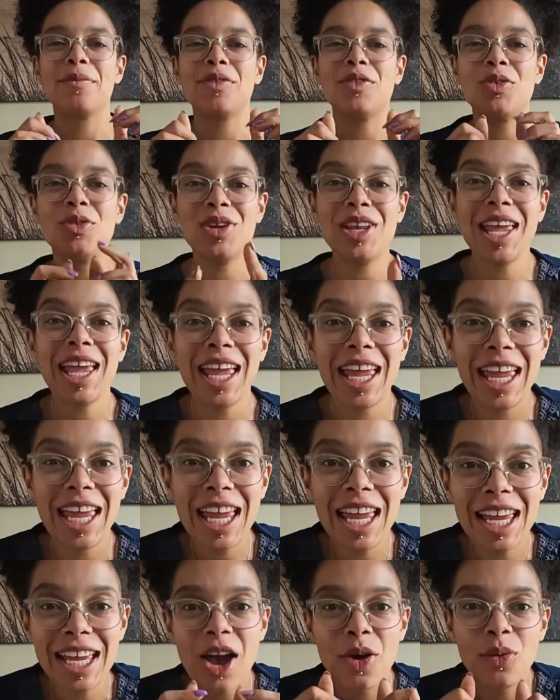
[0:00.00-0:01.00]

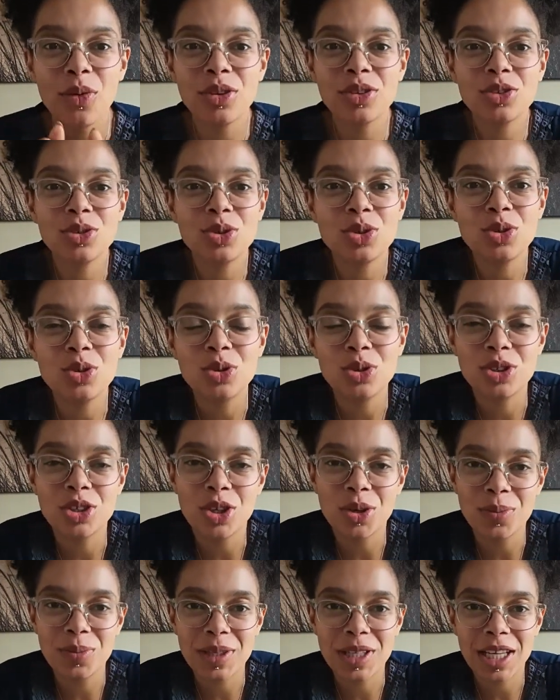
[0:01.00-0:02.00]
Today I want to do
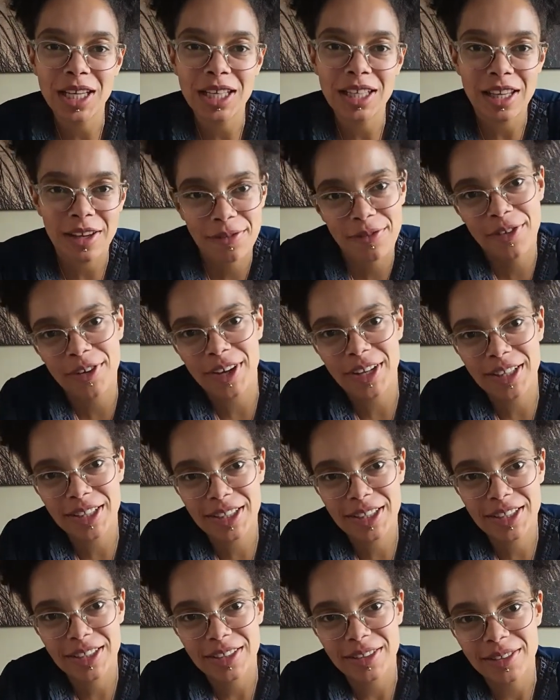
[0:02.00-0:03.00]
something
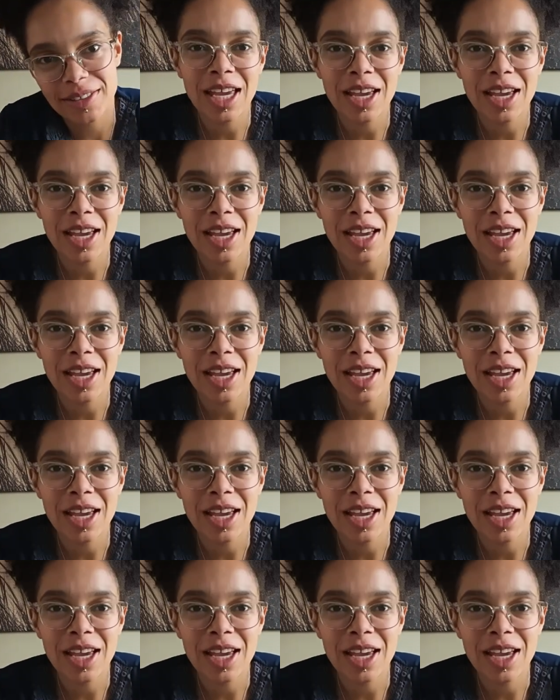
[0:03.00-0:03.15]
different.